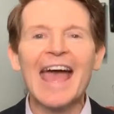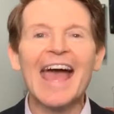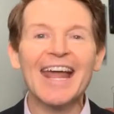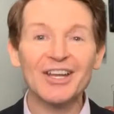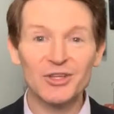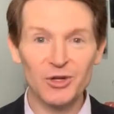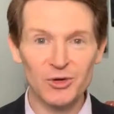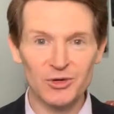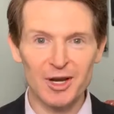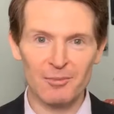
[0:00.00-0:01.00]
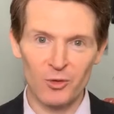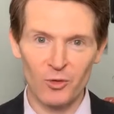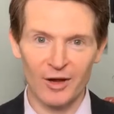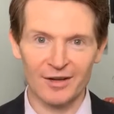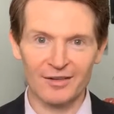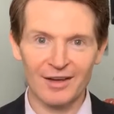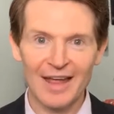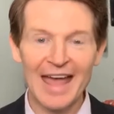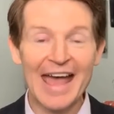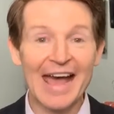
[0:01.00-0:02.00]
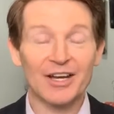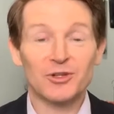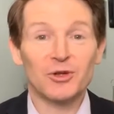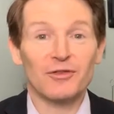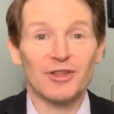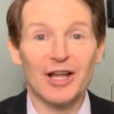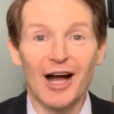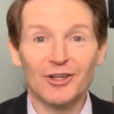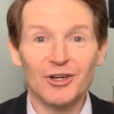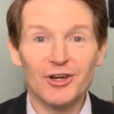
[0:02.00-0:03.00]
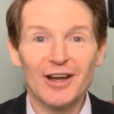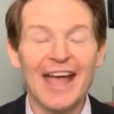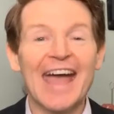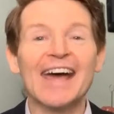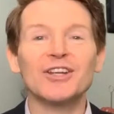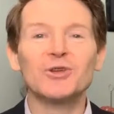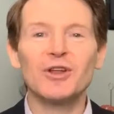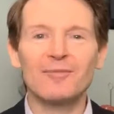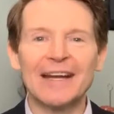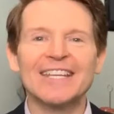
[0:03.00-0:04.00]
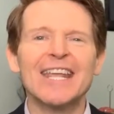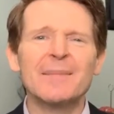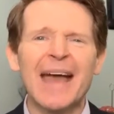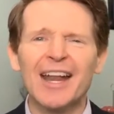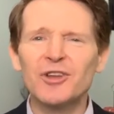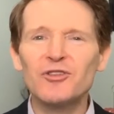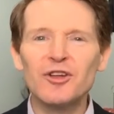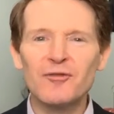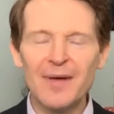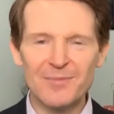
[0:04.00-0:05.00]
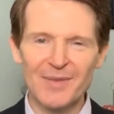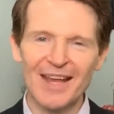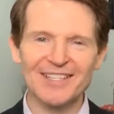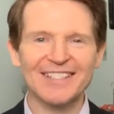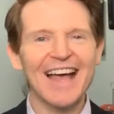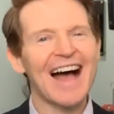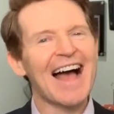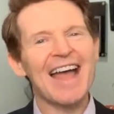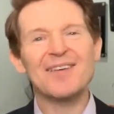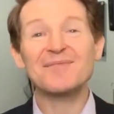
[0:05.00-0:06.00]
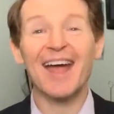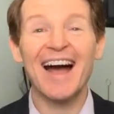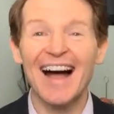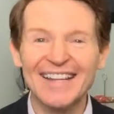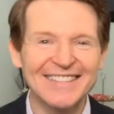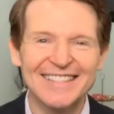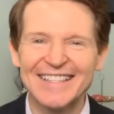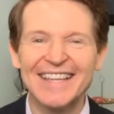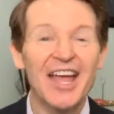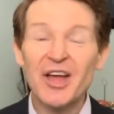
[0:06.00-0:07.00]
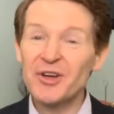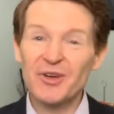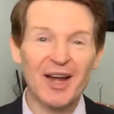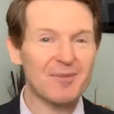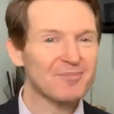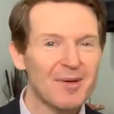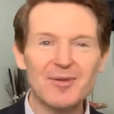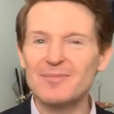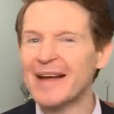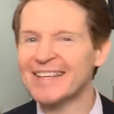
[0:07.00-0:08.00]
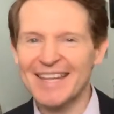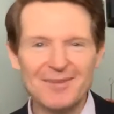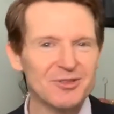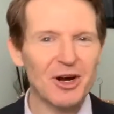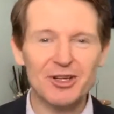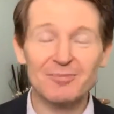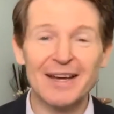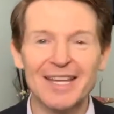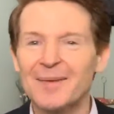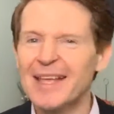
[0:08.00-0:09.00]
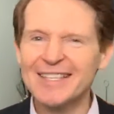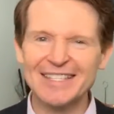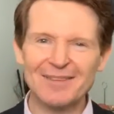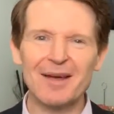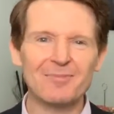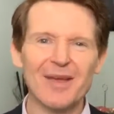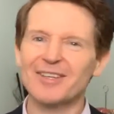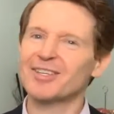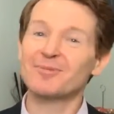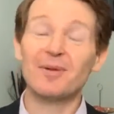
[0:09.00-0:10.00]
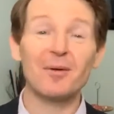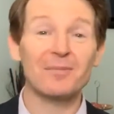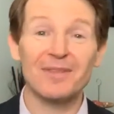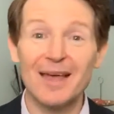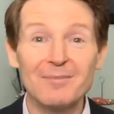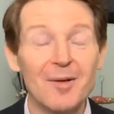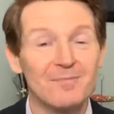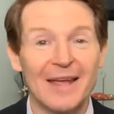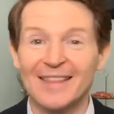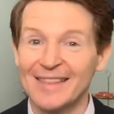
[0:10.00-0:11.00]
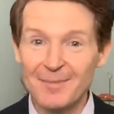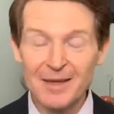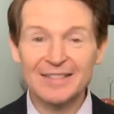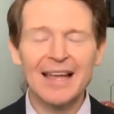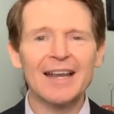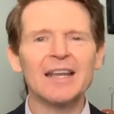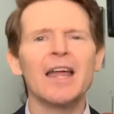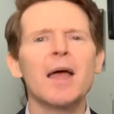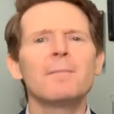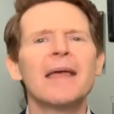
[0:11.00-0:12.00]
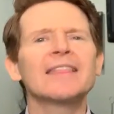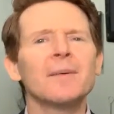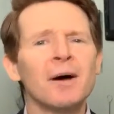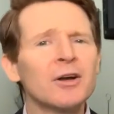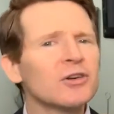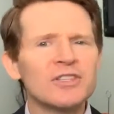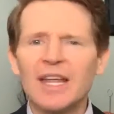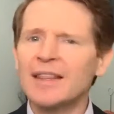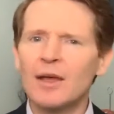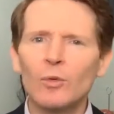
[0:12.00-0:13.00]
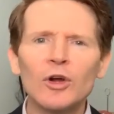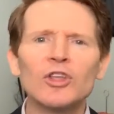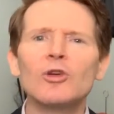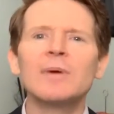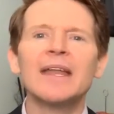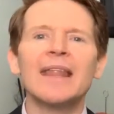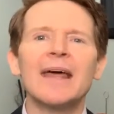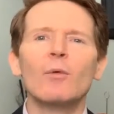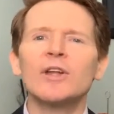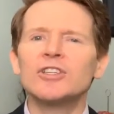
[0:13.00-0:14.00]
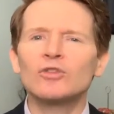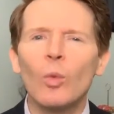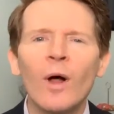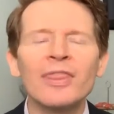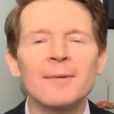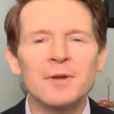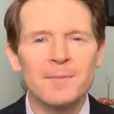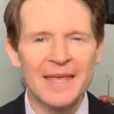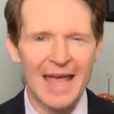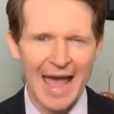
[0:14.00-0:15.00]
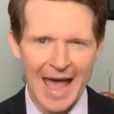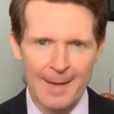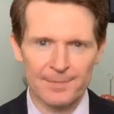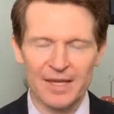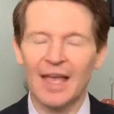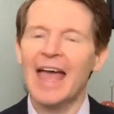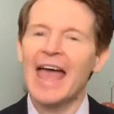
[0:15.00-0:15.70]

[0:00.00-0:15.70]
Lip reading: Attitude, number 1. Attitude of the doctor, attitude of my team, attitude of my patients. I am constantly trying to pump up my team, charge up my team, see my patients, pump them up, make them excited, make them understand that we're human and that we just want them to be happy.